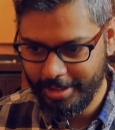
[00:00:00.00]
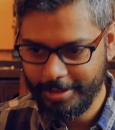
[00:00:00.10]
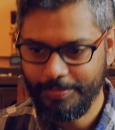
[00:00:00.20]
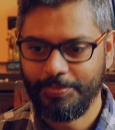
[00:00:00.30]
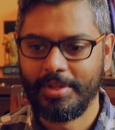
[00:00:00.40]

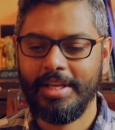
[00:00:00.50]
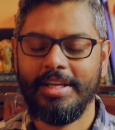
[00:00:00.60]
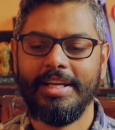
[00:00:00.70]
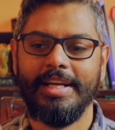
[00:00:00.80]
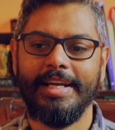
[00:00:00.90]
here
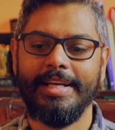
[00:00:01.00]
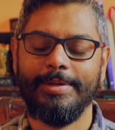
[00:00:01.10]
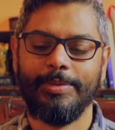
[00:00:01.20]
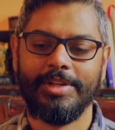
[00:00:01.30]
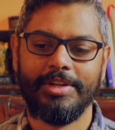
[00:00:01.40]

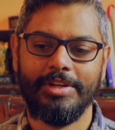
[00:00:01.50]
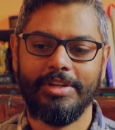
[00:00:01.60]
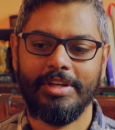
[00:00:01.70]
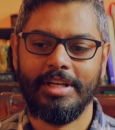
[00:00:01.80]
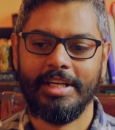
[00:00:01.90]
and
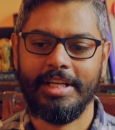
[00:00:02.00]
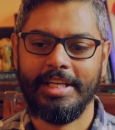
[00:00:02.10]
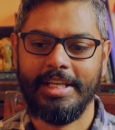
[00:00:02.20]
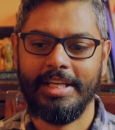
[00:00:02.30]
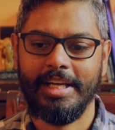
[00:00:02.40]
whether
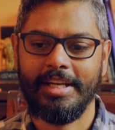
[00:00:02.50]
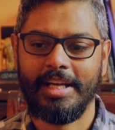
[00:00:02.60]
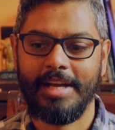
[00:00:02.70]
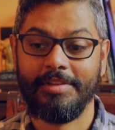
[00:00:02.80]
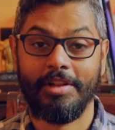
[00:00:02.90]
I
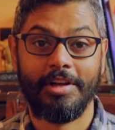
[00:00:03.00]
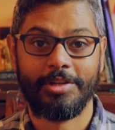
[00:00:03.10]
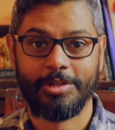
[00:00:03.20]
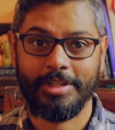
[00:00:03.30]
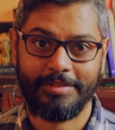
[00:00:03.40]
have the
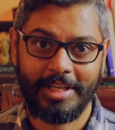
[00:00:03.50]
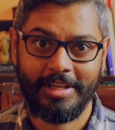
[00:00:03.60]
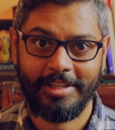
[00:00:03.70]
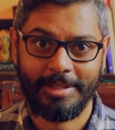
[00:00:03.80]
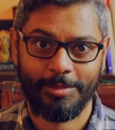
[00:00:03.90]
luxury of
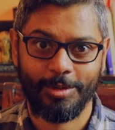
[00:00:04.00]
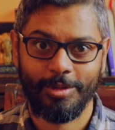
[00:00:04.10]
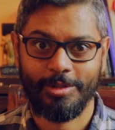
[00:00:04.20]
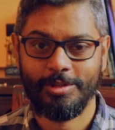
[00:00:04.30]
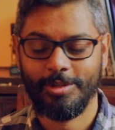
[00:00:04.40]
carrying
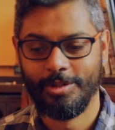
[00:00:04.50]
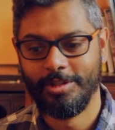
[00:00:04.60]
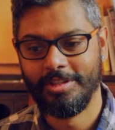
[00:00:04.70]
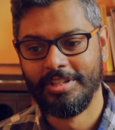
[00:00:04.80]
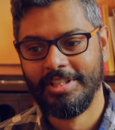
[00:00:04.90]
more
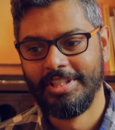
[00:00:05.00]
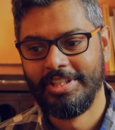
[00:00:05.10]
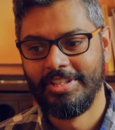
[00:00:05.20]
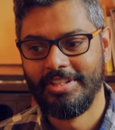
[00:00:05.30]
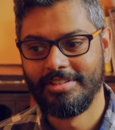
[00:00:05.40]
or
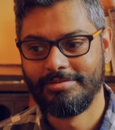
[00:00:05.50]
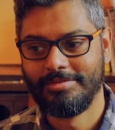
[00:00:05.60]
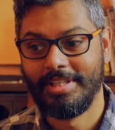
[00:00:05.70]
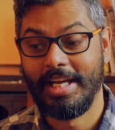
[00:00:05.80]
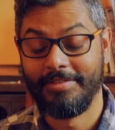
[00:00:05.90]

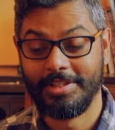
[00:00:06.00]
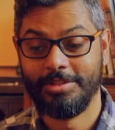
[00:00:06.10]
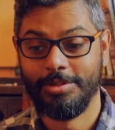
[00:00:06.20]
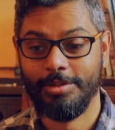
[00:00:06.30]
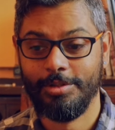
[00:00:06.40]

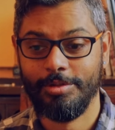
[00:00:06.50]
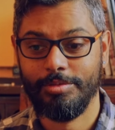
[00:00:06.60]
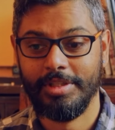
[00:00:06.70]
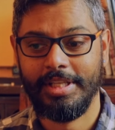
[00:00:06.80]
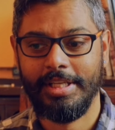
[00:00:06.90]
having to
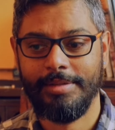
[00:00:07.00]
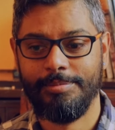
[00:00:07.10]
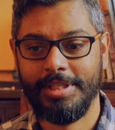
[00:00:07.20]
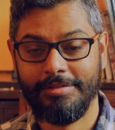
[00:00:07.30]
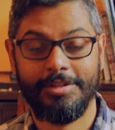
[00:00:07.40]
really
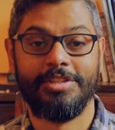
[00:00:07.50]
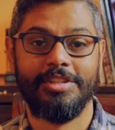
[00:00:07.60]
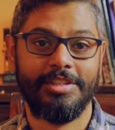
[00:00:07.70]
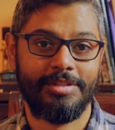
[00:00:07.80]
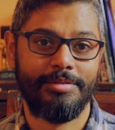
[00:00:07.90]
be
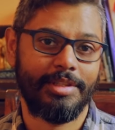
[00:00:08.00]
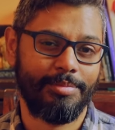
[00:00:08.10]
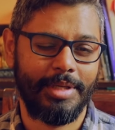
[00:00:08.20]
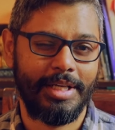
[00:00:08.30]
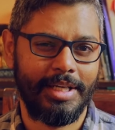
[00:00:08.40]
efficient
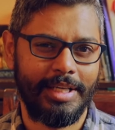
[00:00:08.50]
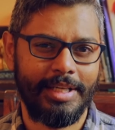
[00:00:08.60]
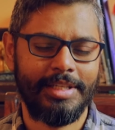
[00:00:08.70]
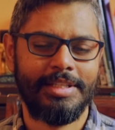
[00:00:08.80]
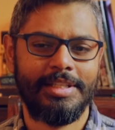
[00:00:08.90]
with my